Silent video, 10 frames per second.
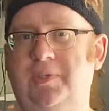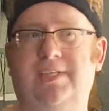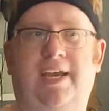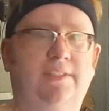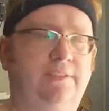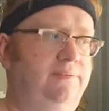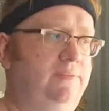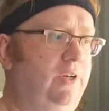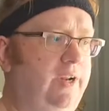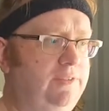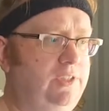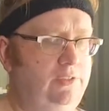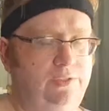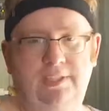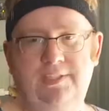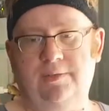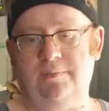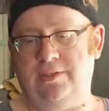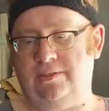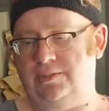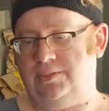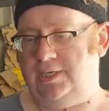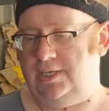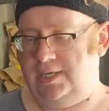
exact you don't have to use the exact methods